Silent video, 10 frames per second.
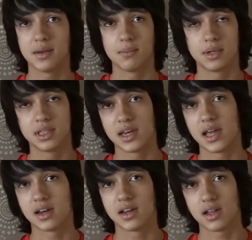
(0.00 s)
But then
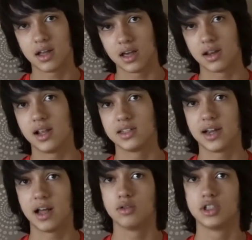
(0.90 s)
I realized
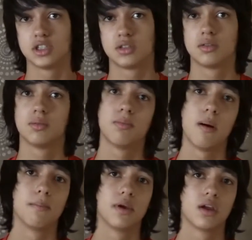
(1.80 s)
that I was just
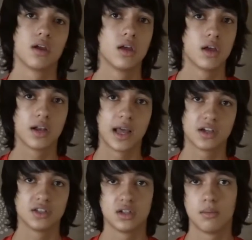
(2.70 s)
pumping
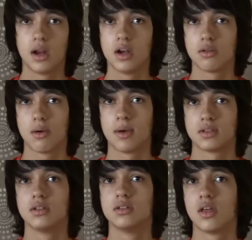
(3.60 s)
glycogen and blood into my
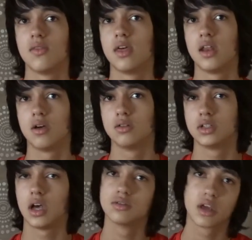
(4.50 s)
muscles, and then I
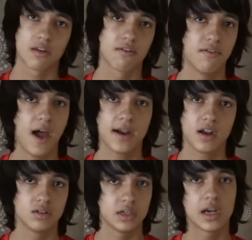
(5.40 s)
was getting fat.
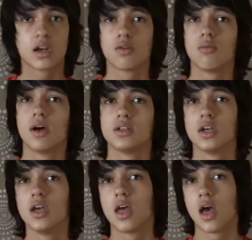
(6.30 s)
I was eating too much,
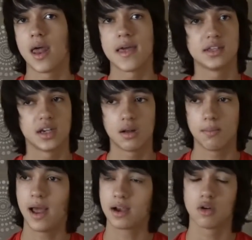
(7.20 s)
and I just hit a
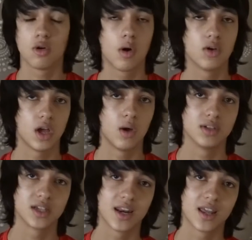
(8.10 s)
plateau. I
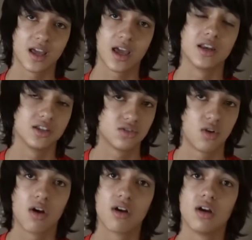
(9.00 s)
wasn't getting any
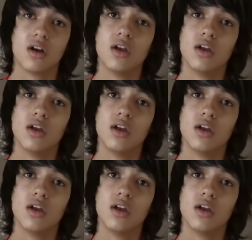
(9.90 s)
stronger.